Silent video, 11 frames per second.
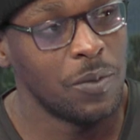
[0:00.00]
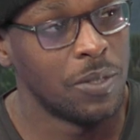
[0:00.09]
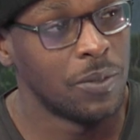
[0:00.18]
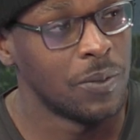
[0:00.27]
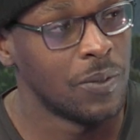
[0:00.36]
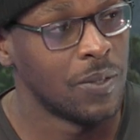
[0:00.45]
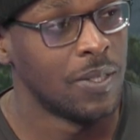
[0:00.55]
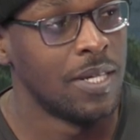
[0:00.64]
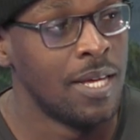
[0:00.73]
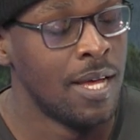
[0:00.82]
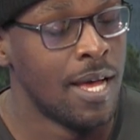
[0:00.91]
you know.
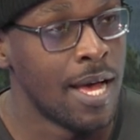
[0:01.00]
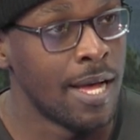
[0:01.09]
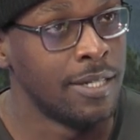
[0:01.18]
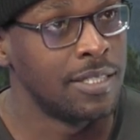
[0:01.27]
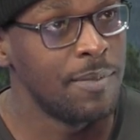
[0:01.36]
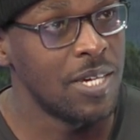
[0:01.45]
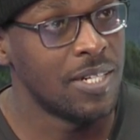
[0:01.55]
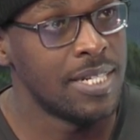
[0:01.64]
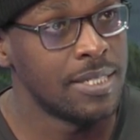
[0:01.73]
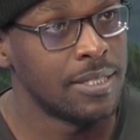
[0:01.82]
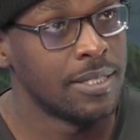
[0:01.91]
And to be
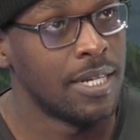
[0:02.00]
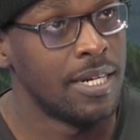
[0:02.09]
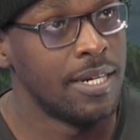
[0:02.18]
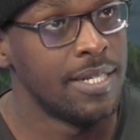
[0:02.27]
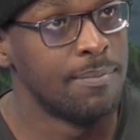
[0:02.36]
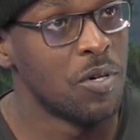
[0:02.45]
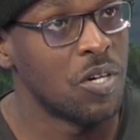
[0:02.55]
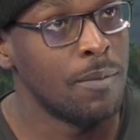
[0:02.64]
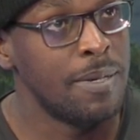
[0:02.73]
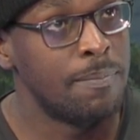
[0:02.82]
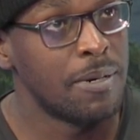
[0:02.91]
honest, this book
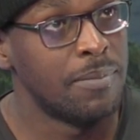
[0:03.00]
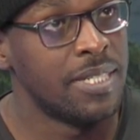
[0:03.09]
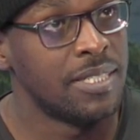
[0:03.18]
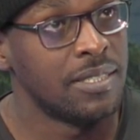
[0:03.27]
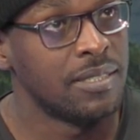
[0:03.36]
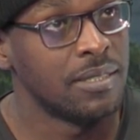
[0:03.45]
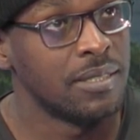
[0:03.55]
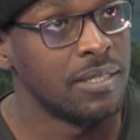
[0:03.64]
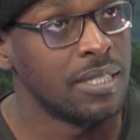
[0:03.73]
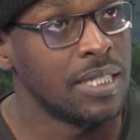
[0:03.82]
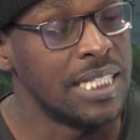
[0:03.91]
could be published
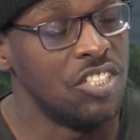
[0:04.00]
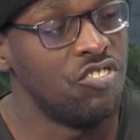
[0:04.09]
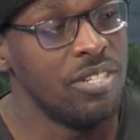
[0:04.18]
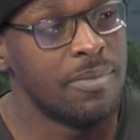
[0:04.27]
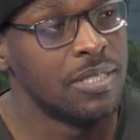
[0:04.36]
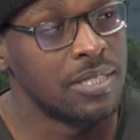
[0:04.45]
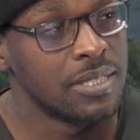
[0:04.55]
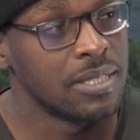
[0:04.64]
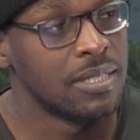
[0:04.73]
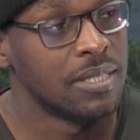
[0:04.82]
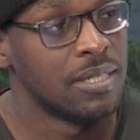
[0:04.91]
in 3 months.
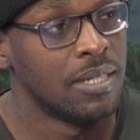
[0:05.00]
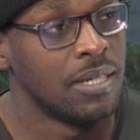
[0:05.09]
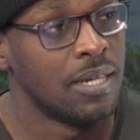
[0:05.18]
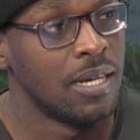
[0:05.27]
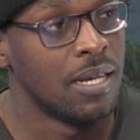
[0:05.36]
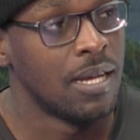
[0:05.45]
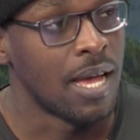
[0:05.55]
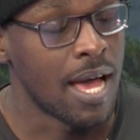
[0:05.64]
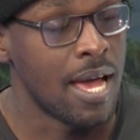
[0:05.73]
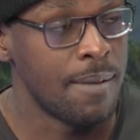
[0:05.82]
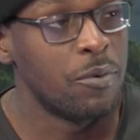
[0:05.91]

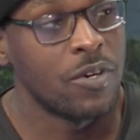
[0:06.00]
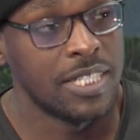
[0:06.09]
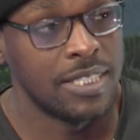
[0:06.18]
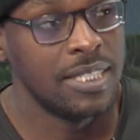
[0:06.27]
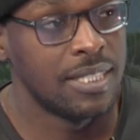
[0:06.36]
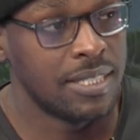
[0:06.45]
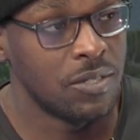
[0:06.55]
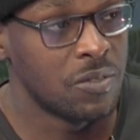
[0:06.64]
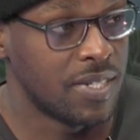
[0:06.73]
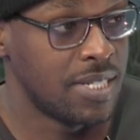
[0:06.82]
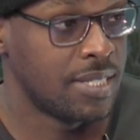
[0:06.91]
I procrastinated
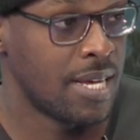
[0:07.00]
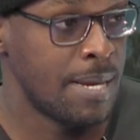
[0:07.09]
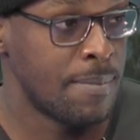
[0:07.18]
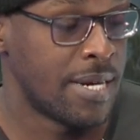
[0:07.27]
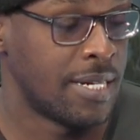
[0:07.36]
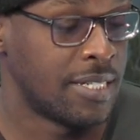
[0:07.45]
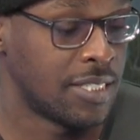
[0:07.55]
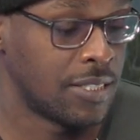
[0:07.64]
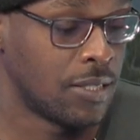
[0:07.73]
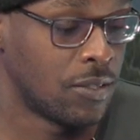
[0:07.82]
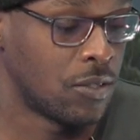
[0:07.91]
over the time, and I just
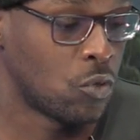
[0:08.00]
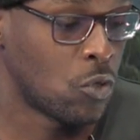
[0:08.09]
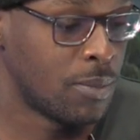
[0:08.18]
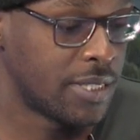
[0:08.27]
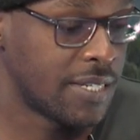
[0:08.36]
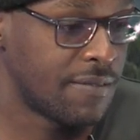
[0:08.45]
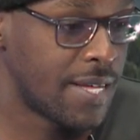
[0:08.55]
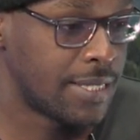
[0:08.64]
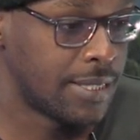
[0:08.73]
told myself that